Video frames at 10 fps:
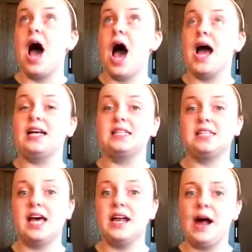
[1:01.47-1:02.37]
I
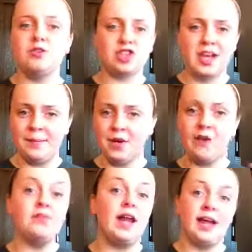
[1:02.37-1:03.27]
said I was just naming
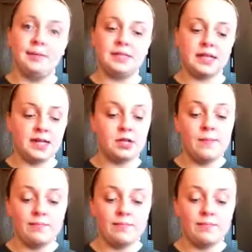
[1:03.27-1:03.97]
off names because